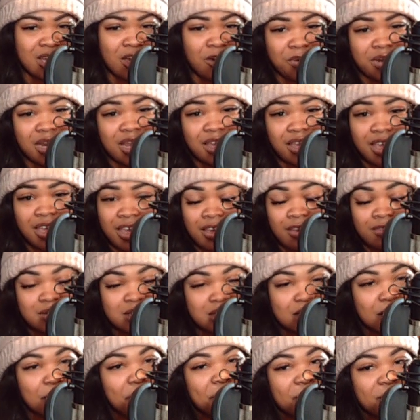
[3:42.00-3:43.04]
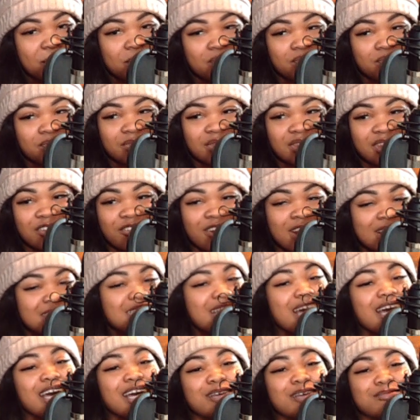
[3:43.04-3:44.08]
opening gifts great
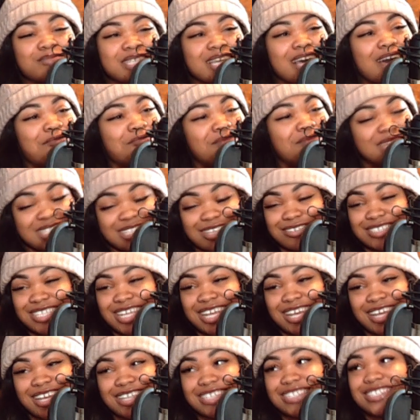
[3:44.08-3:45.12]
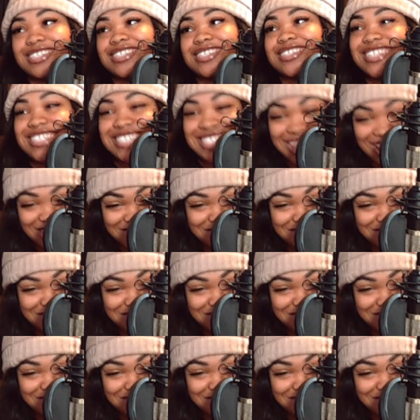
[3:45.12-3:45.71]
times. I miss those days. Oh, for sure. So